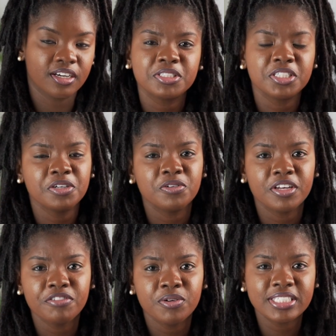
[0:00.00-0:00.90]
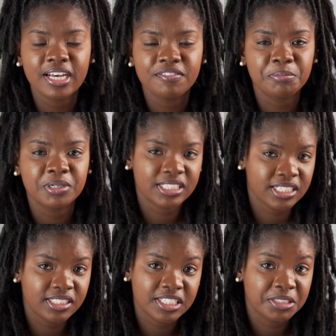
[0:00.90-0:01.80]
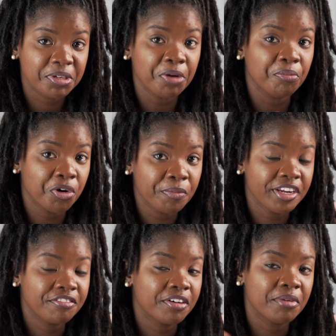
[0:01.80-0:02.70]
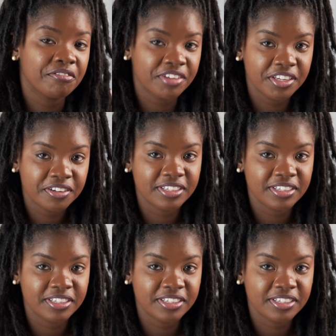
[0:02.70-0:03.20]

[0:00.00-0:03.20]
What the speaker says: So if you want to have the potential to make more money from a video,